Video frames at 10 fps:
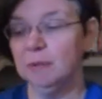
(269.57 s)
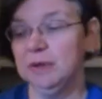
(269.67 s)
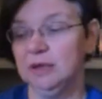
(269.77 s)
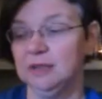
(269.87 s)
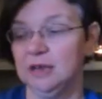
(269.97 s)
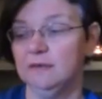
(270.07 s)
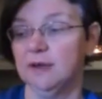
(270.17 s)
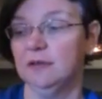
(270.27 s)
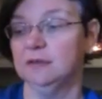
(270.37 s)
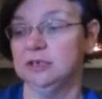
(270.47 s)
but being that I
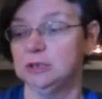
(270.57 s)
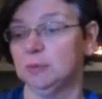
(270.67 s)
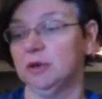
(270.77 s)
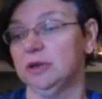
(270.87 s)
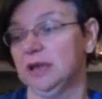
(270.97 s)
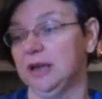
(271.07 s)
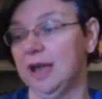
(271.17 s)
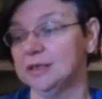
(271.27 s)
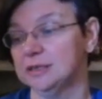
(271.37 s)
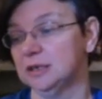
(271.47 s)
found this book in
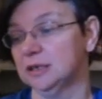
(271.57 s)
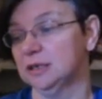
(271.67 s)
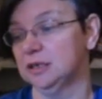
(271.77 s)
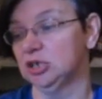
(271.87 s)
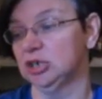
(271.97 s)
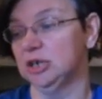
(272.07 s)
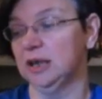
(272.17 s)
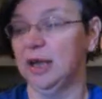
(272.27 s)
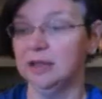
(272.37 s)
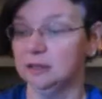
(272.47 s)
excellent
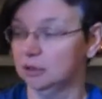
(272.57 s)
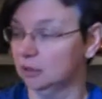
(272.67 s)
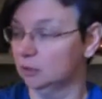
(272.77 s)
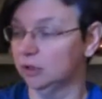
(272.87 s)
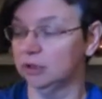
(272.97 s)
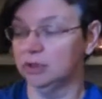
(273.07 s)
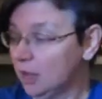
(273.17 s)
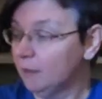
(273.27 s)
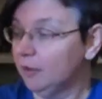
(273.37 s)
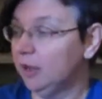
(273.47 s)
condition at the Goodwill,
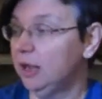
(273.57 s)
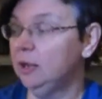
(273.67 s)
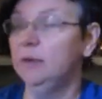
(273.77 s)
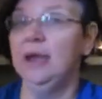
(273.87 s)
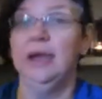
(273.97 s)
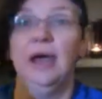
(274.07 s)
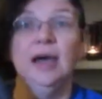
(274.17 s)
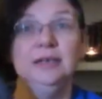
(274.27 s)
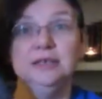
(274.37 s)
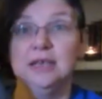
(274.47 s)
but anyway,
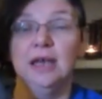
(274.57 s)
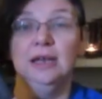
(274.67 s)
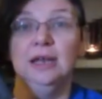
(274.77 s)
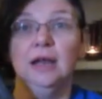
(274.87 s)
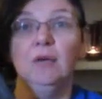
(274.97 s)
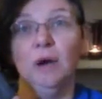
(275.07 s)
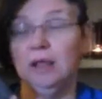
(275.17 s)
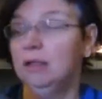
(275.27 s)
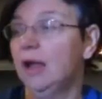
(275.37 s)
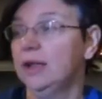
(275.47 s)
I decided,
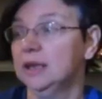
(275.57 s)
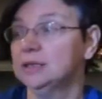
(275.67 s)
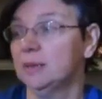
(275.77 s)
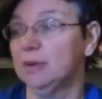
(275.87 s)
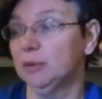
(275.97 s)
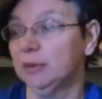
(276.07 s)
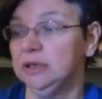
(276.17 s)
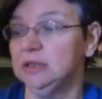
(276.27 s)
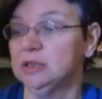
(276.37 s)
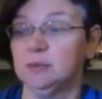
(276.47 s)
well, I guess I'm going to
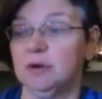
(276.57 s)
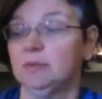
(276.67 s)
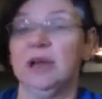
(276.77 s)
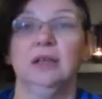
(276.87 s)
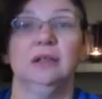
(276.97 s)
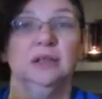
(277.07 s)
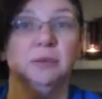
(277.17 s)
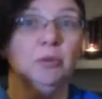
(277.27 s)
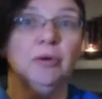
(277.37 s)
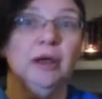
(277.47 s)
read this book by
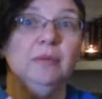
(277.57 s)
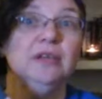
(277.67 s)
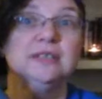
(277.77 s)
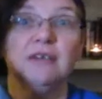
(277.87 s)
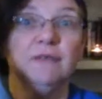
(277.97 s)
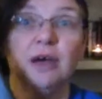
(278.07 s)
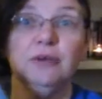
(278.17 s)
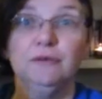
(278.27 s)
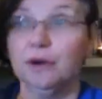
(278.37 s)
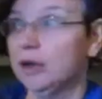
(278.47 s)
Libra Bray because I
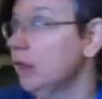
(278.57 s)
found it for